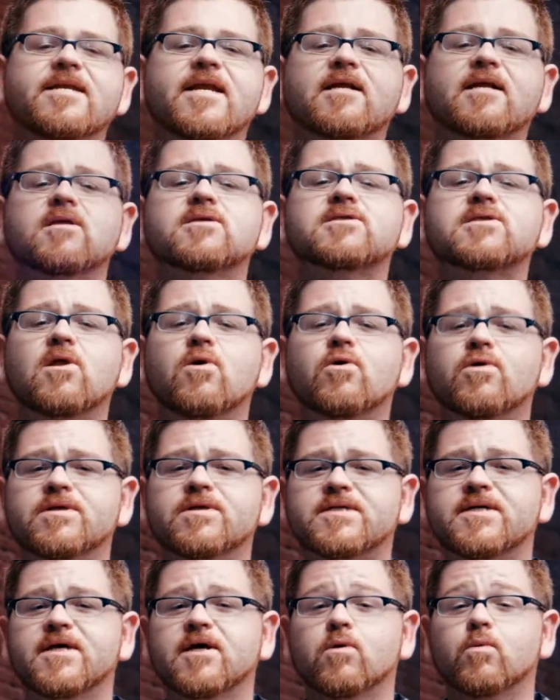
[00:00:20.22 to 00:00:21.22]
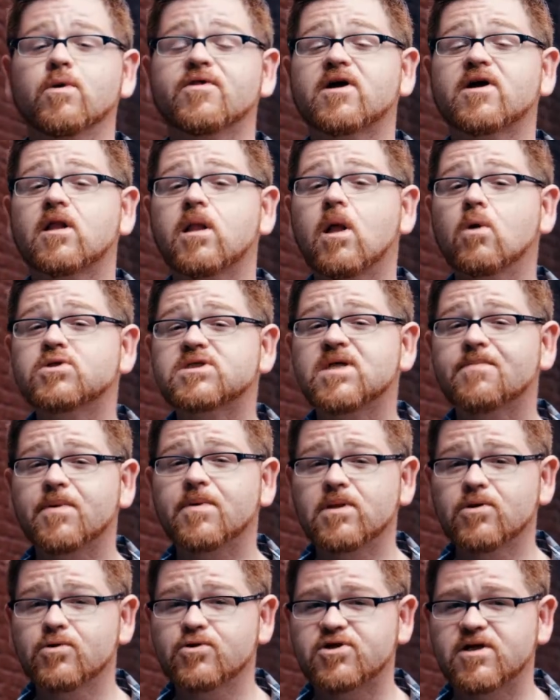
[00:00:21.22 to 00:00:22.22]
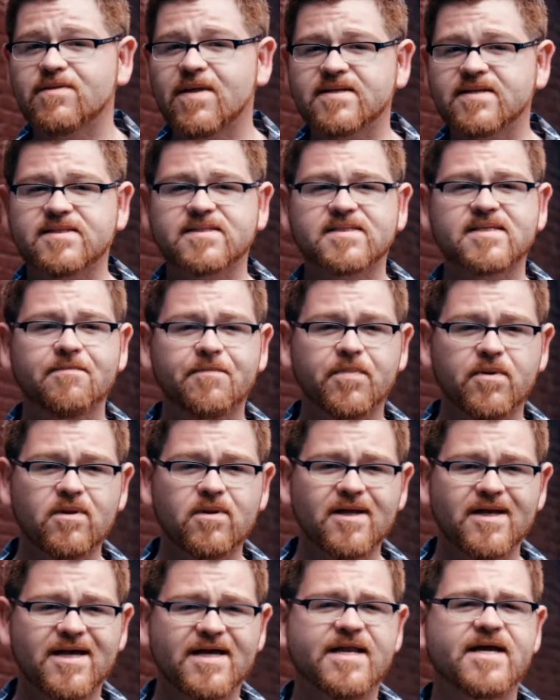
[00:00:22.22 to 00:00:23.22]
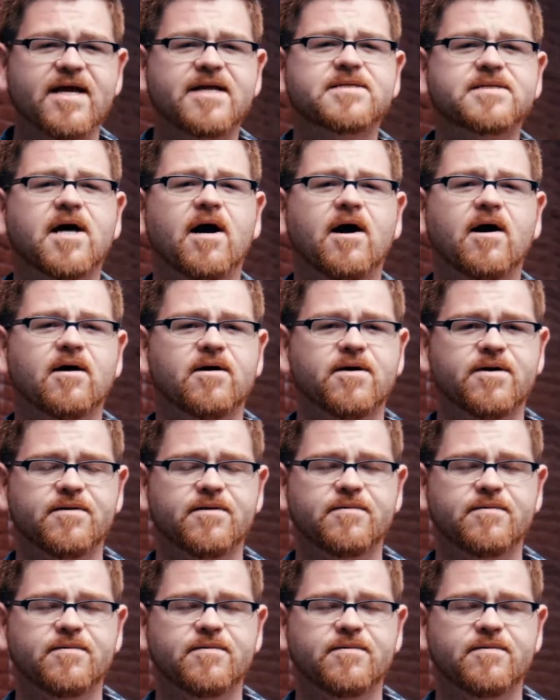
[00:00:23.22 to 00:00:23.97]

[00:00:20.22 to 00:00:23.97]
Nicholas Lawrence here with a close-up illusion that's simple and hits hard.